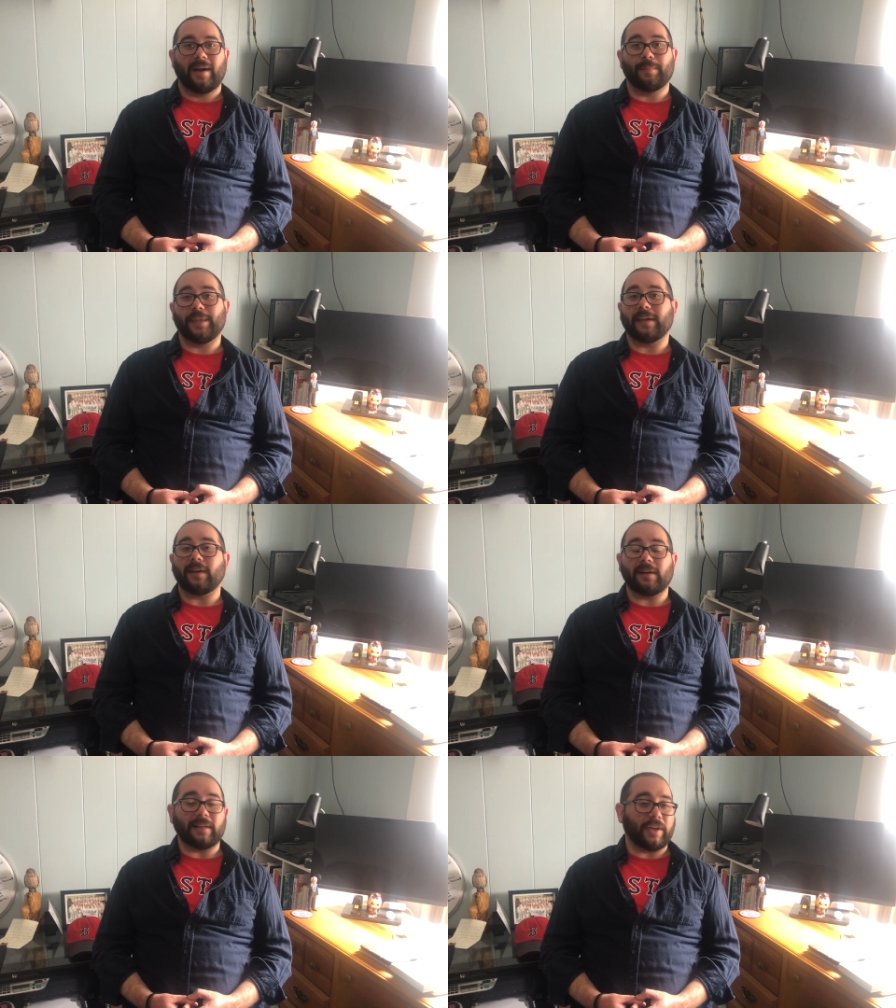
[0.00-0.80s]
I'm thinking
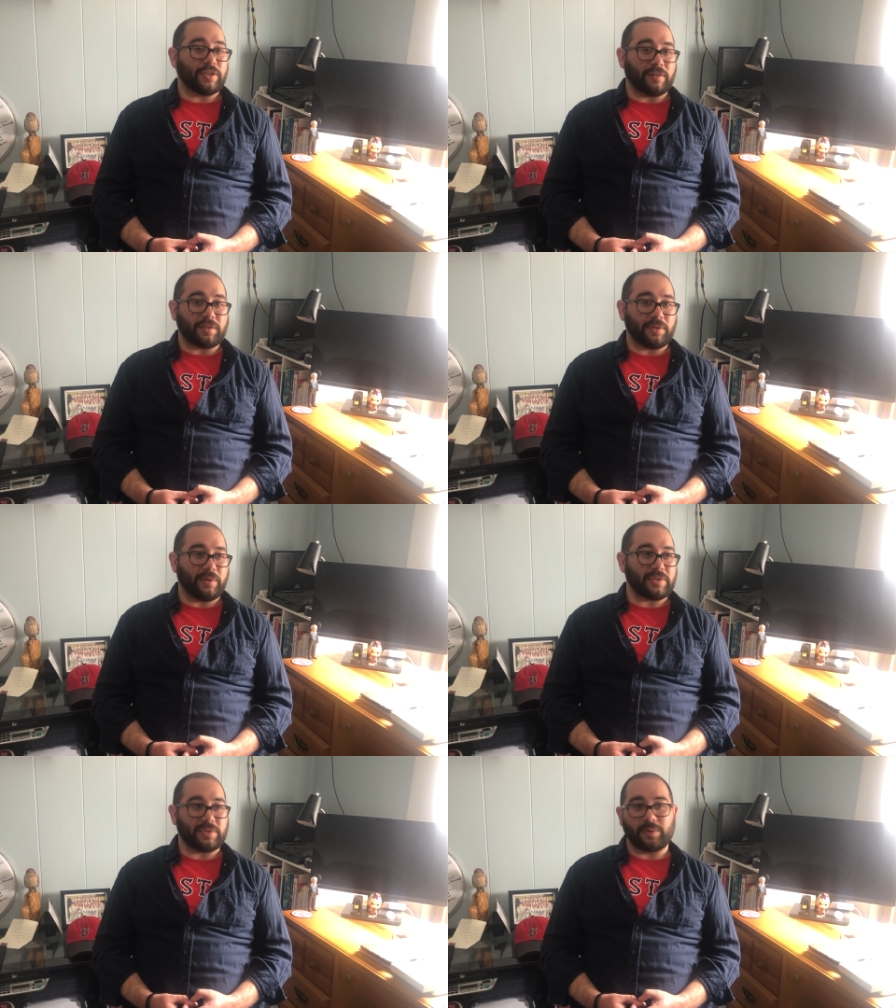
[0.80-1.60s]
collection of
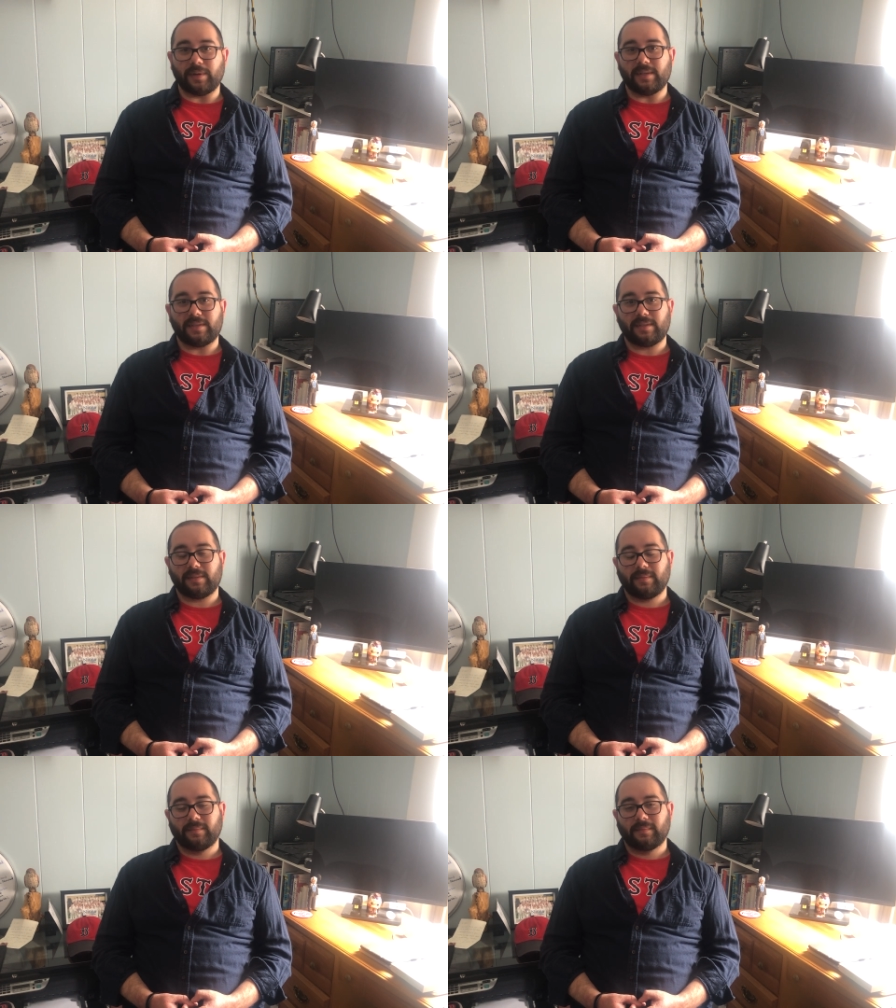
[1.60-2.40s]
short stories,
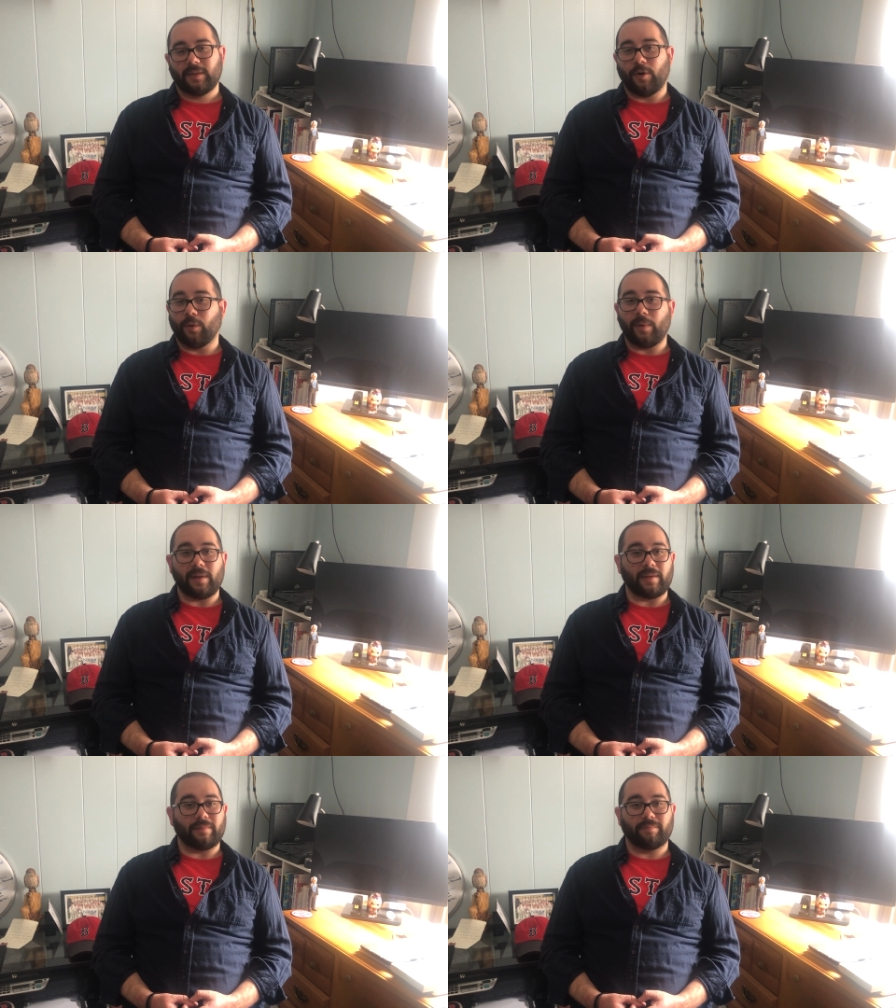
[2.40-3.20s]
or one
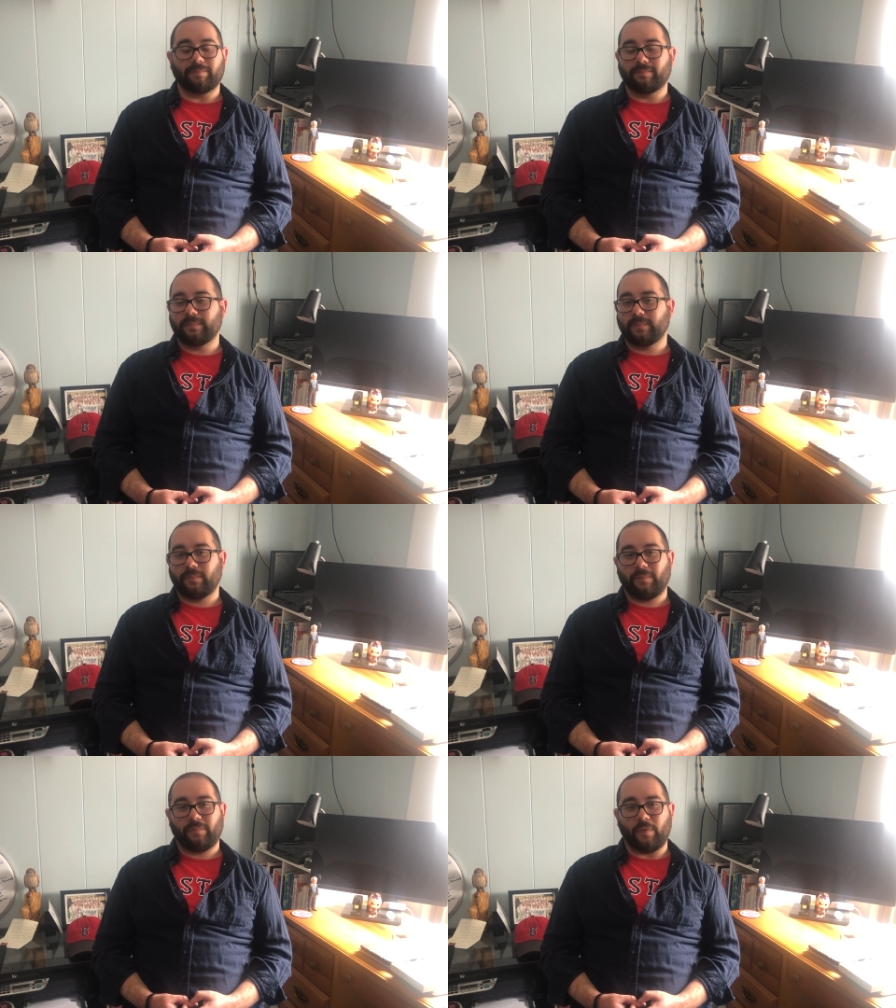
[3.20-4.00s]
of the
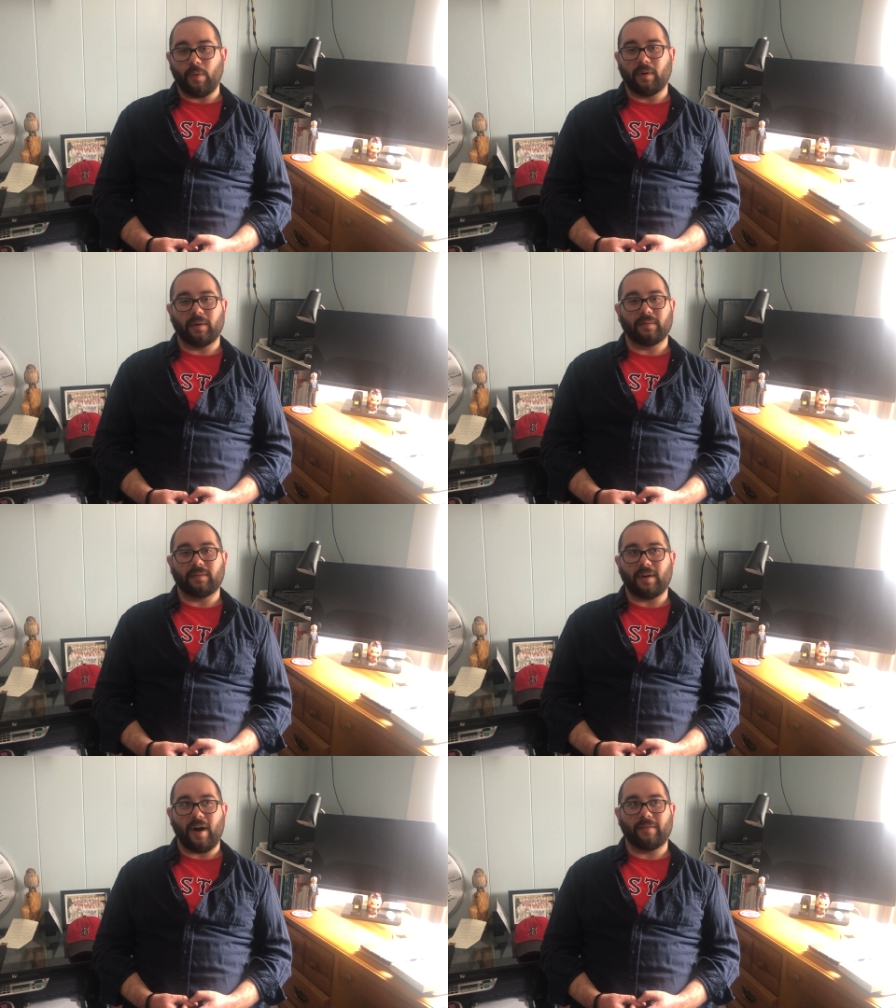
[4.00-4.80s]
4
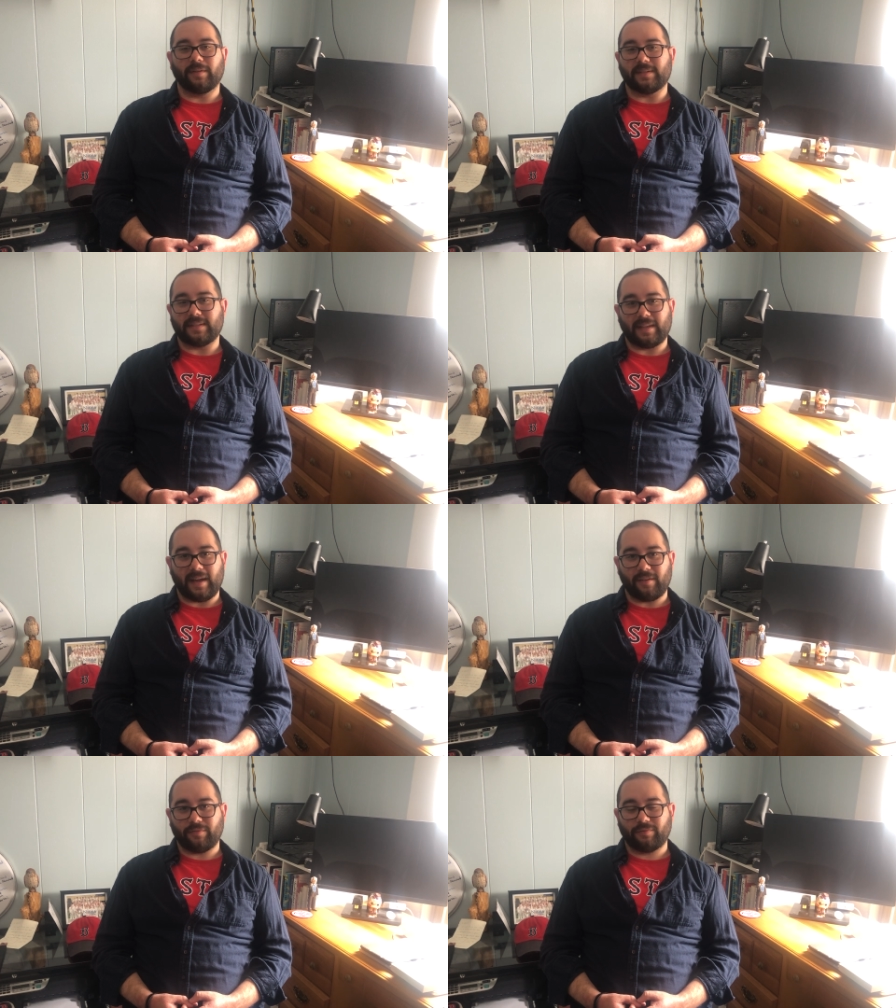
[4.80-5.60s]
novels that
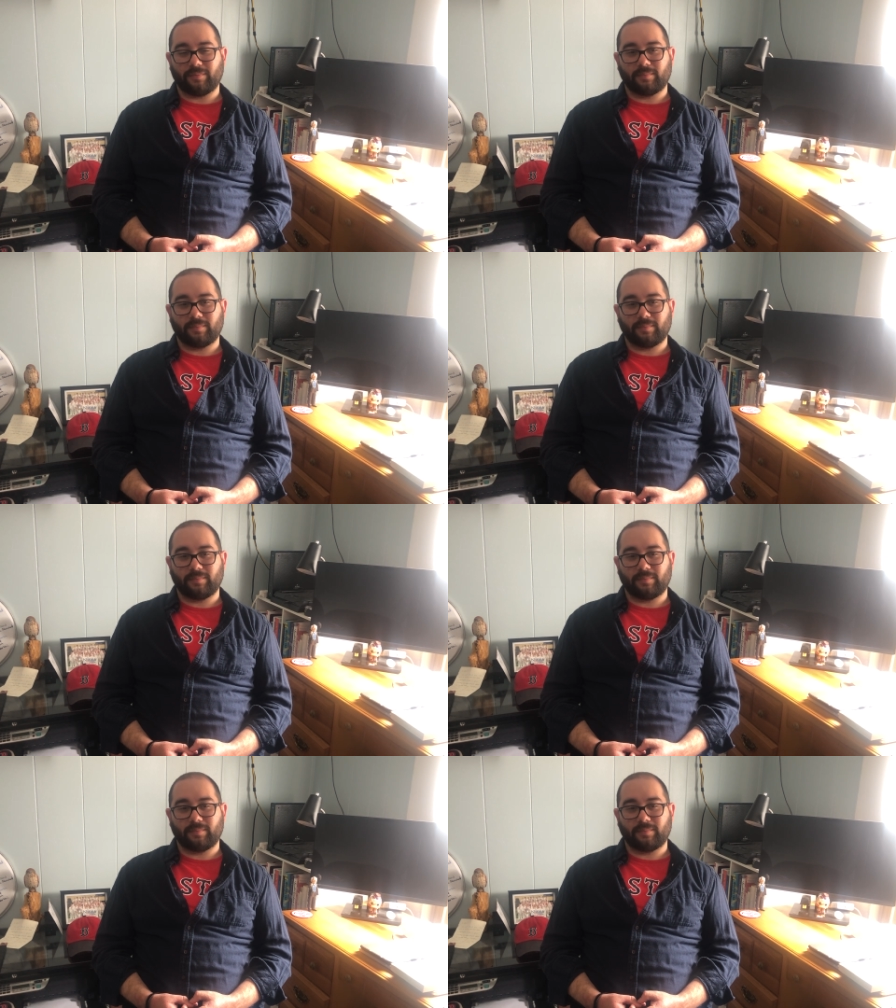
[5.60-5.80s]
I've,